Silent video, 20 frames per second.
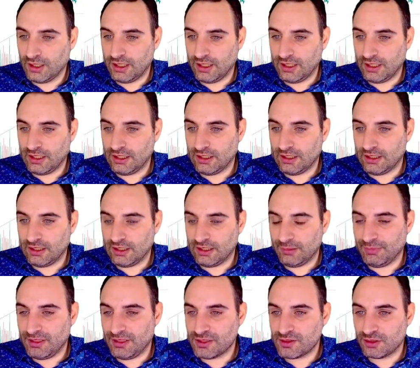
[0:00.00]
I
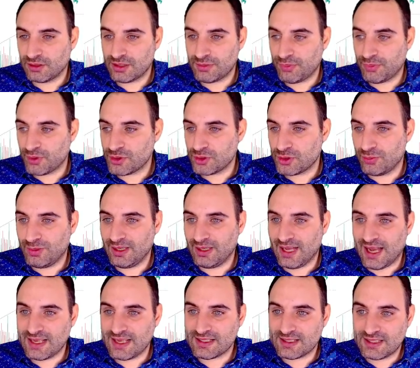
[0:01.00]
mean, it's not supposed to be
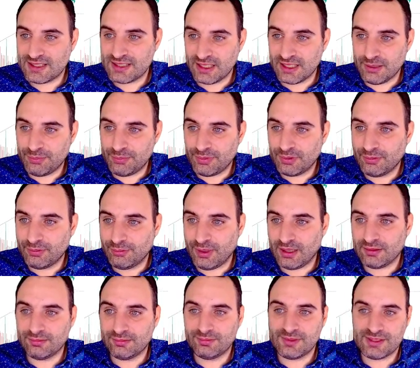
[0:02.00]
as deep,
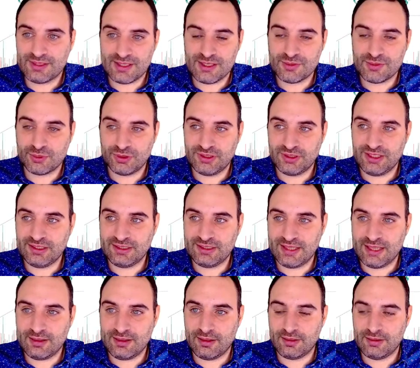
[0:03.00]
but since we did
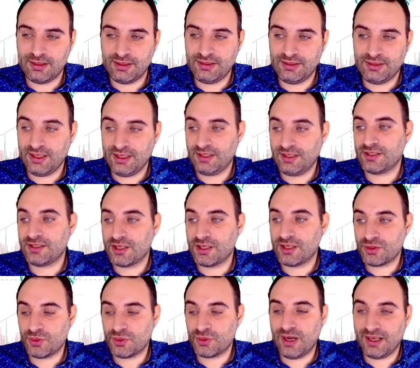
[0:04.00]
get the 38, and since we
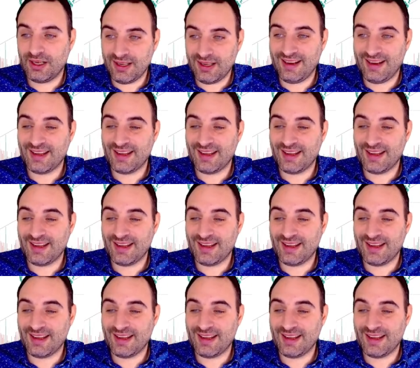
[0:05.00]
had an